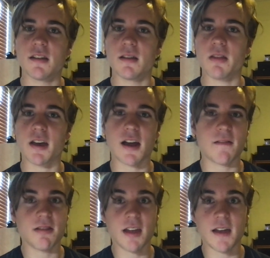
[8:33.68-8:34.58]
I have
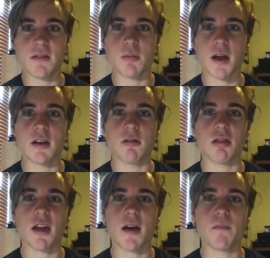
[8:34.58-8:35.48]
saved in my notes
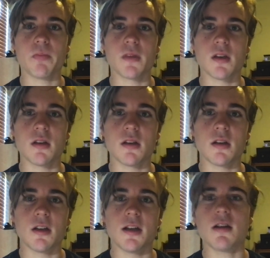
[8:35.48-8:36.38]
app.
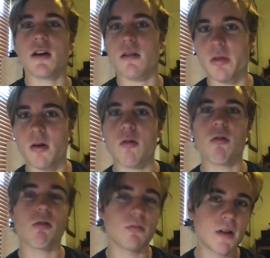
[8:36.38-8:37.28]
The
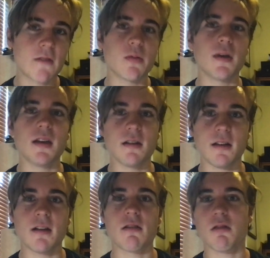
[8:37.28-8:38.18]
whole never meet your
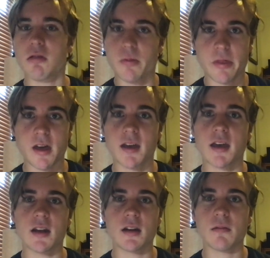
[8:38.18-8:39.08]
heroes thing,
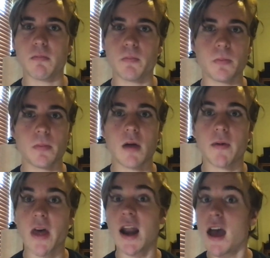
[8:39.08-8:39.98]
and I mean
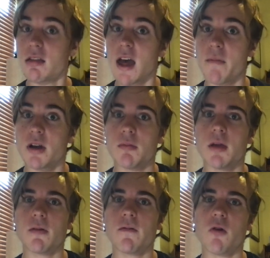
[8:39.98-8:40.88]
that has happened to me
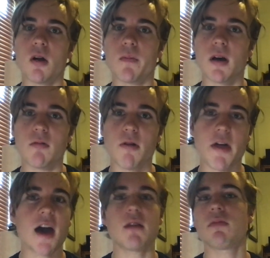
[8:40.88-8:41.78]
before, but with
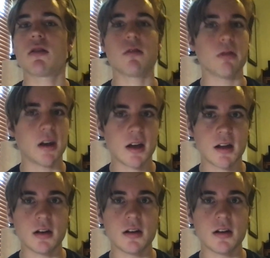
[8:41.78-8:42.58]
Adam certainly not.